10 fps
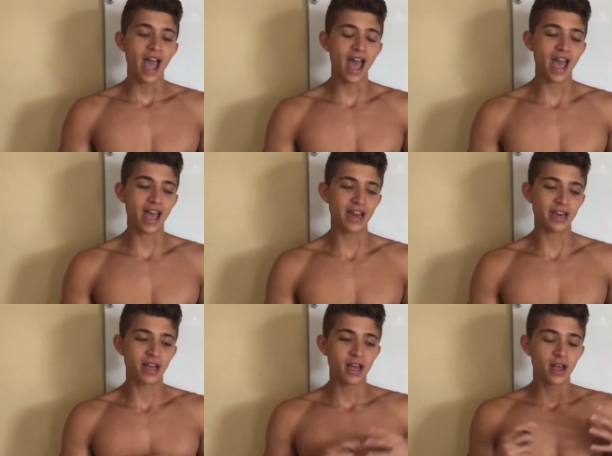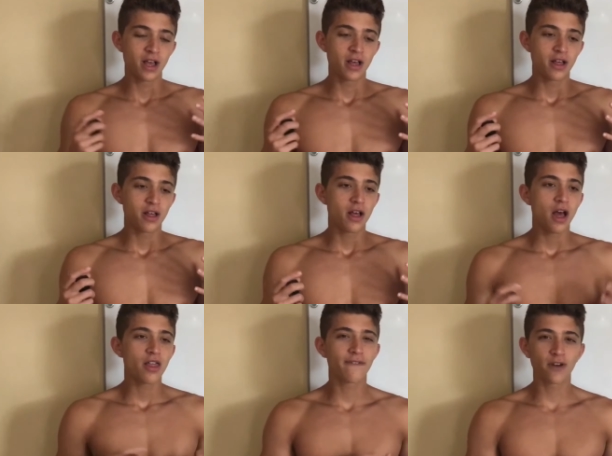And
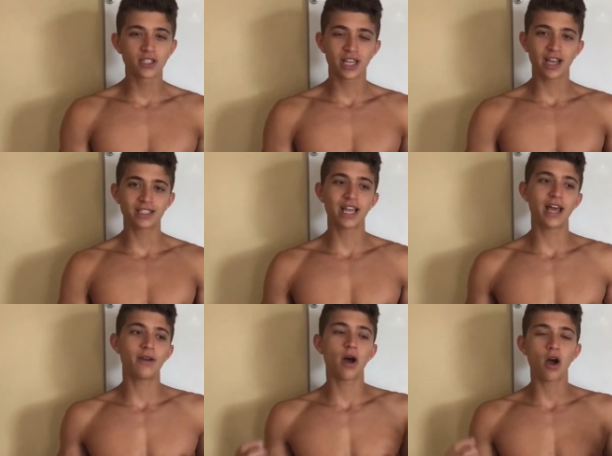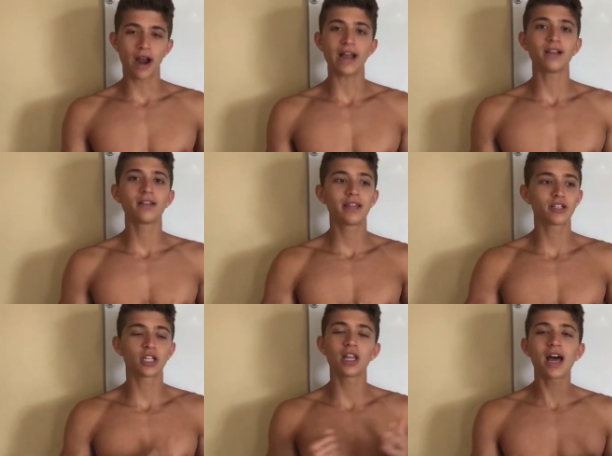the first thing I said, all right,
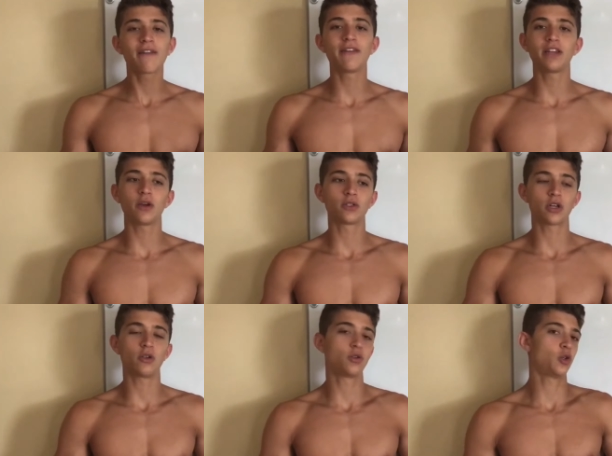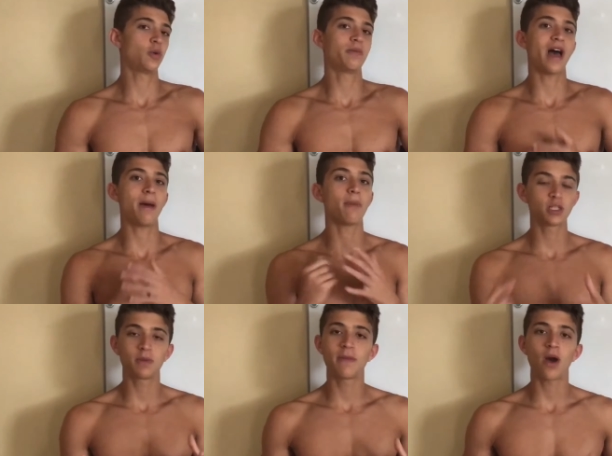there's a lot of videos on YouTube that
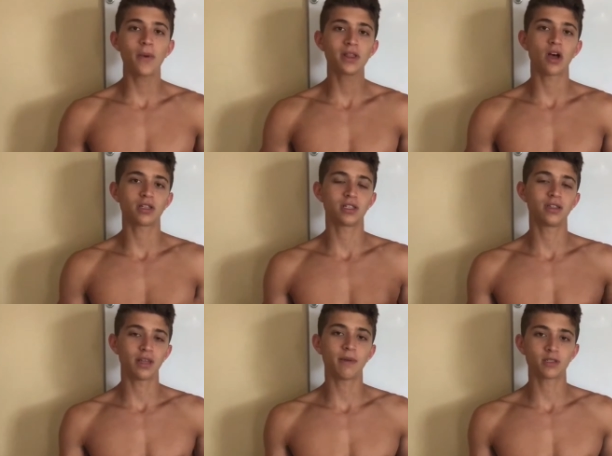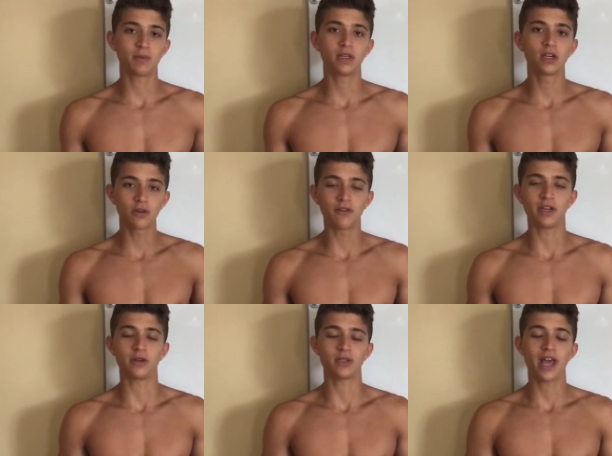must be about weight loss, and they must be good
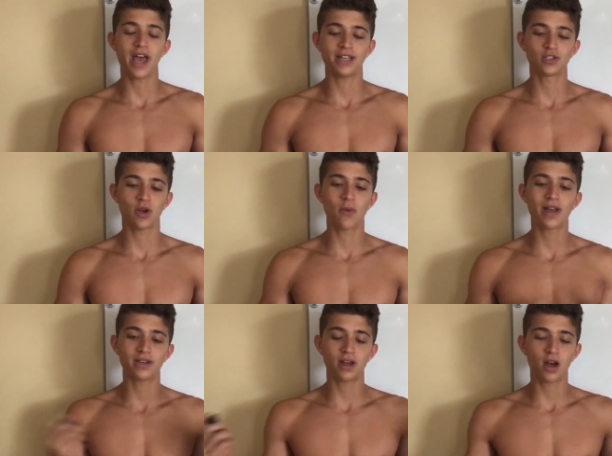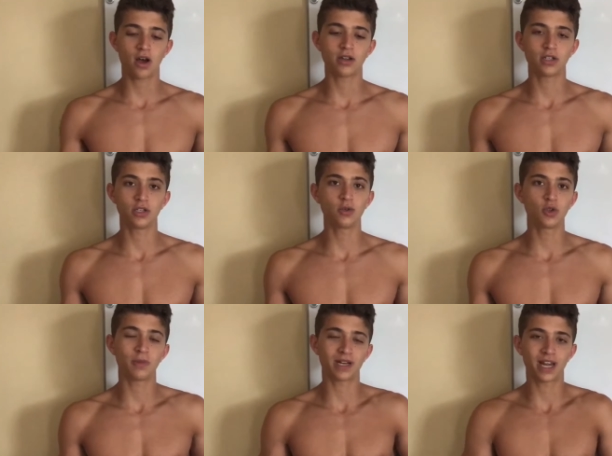videos. And so I went on to
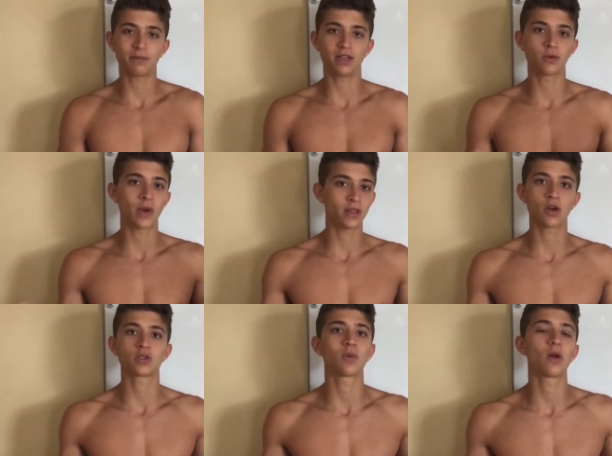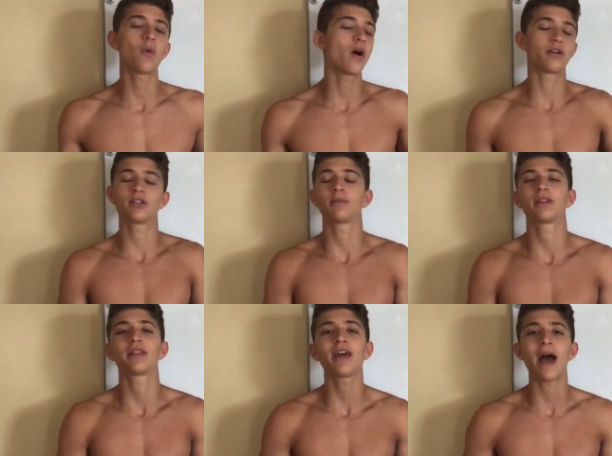YouTube and I typed in "weight loss one oh one" or
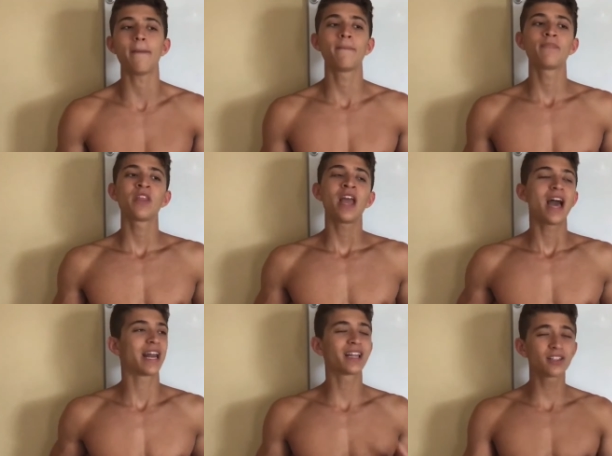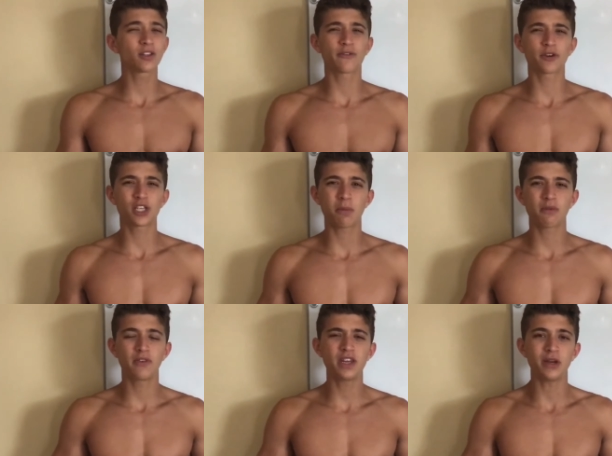something like that. And I clicked on the first
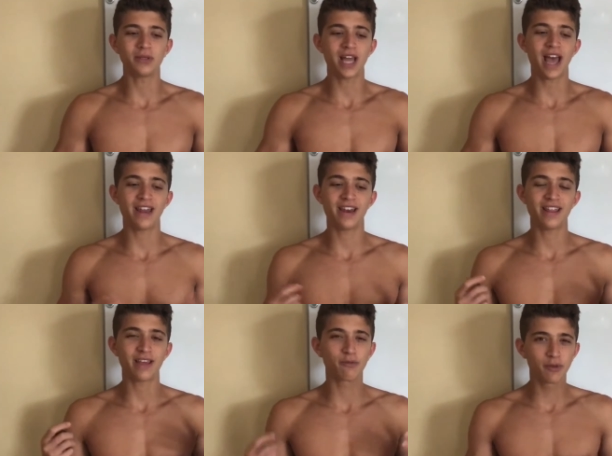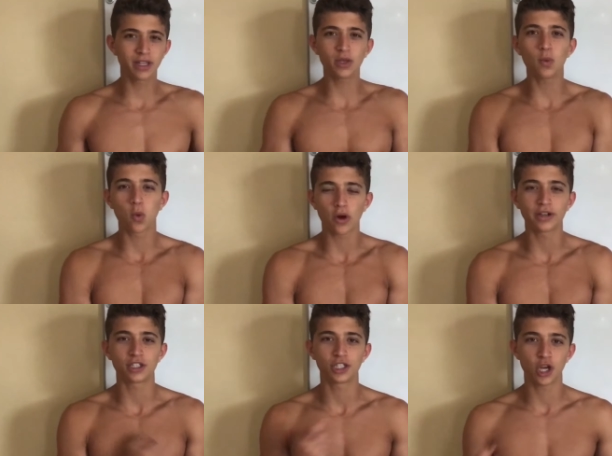couple of videos, and they really
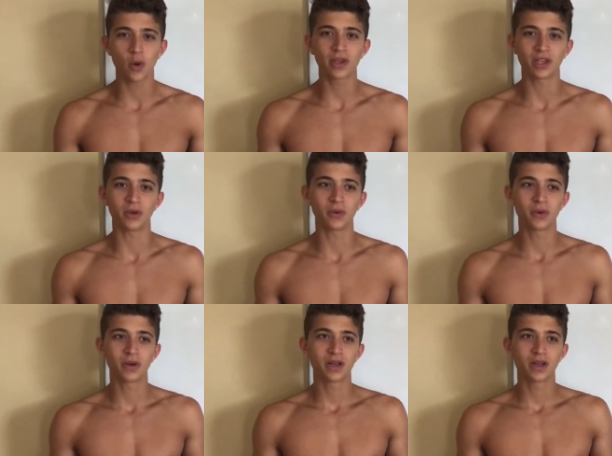weren't showing you